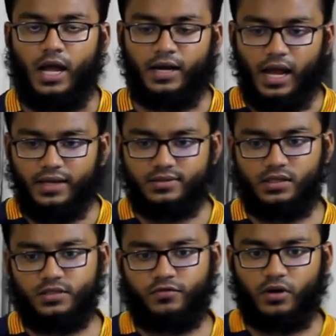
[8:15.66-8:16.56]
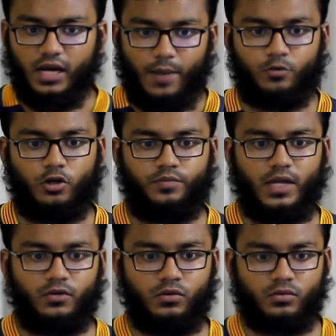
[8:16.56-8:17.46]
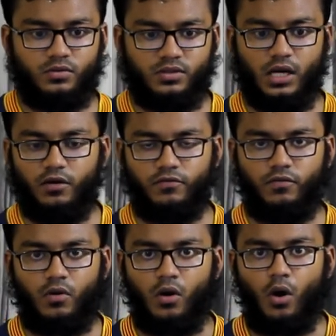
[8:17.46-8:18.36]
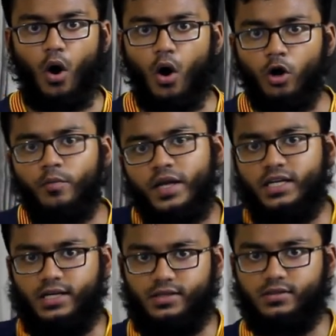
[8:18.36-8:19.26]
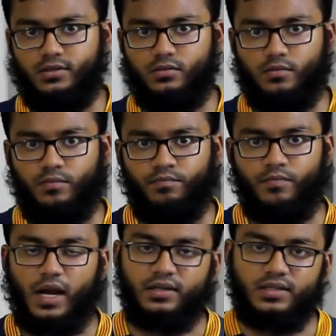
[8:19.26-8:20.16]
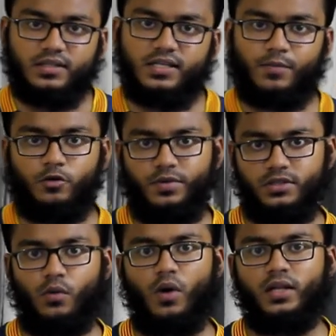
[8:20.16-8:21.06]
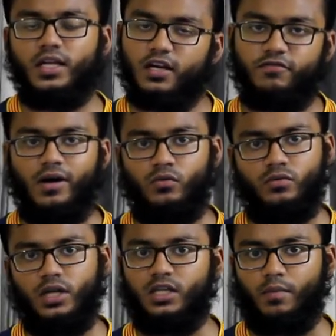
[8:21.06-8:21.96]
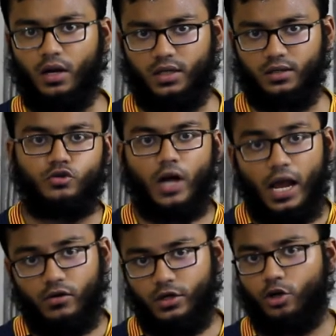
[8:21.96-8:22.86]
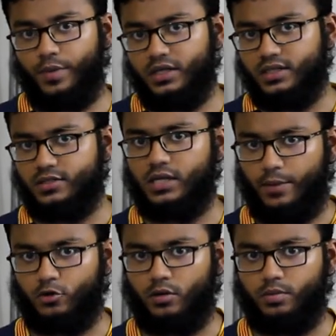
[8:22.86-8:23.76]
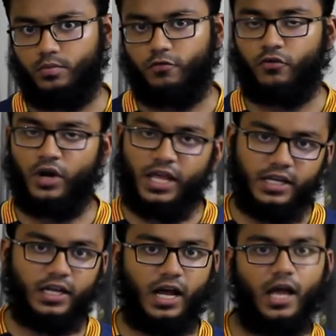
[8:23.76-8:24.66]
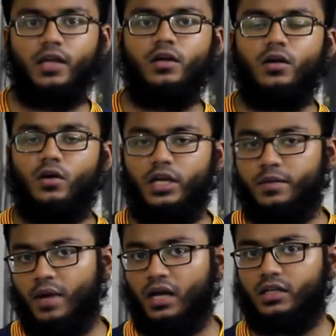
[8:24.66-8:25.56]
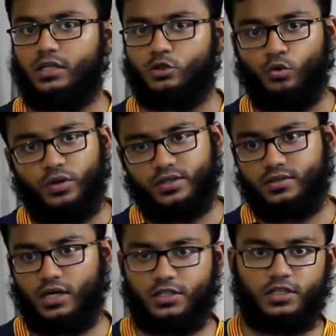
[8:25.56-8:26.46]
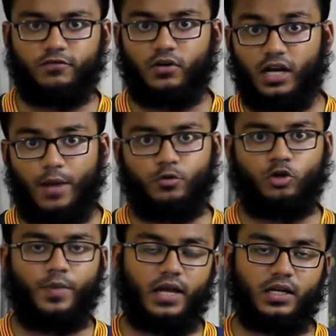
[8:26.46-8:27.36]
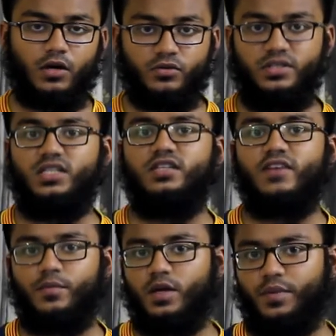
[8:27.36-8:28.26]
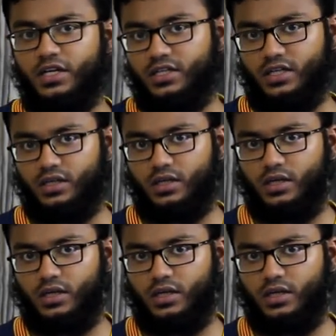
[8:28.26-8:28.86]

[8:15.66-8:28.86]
And I searched for a laptop that would serve all my needs. And this laptop is the one that I found in the market. So I'll recommend this laptop for any guy in Bangladesh who is searching for a laptop at around 65K BDT.